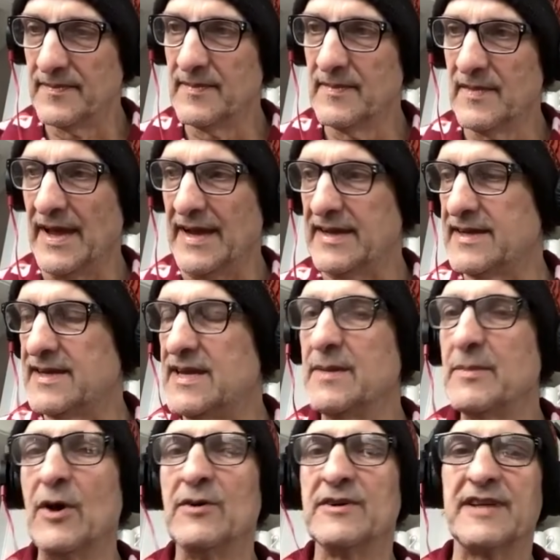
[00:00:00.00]
Like
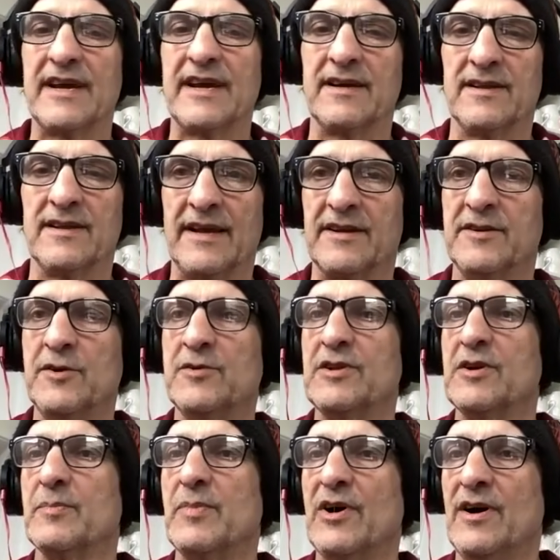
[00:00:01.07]
chemo is like a
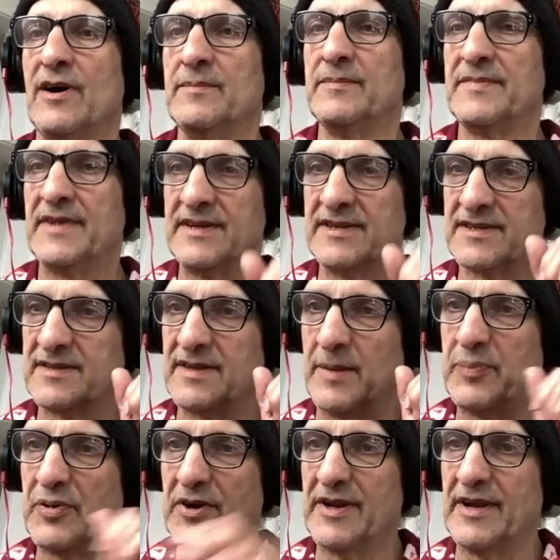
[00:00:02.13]
nuclear bomb. They
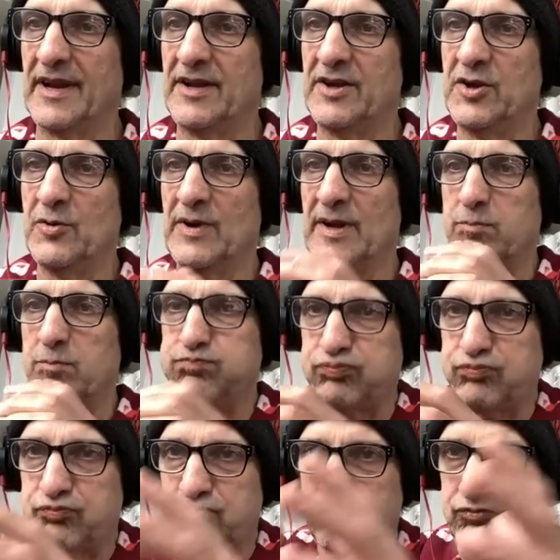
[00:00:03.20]
put it in you, and it
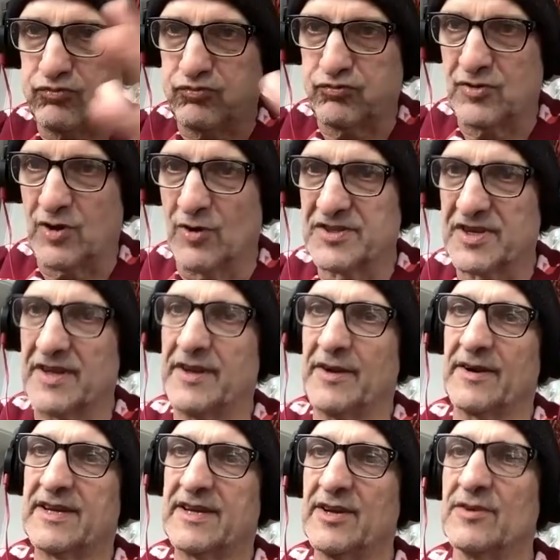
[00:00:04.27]
goes in there
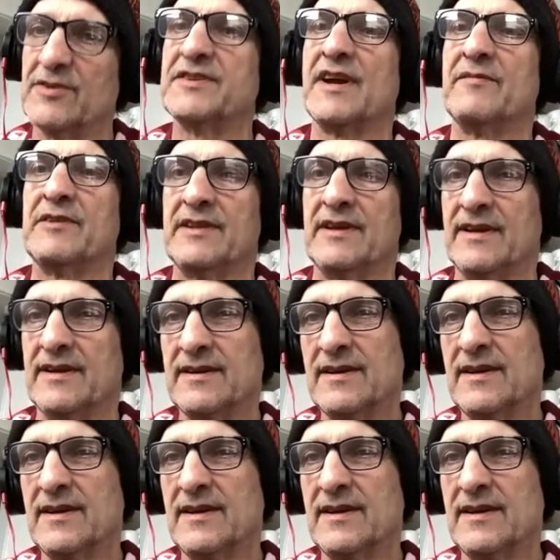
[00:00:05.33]
and kills everything.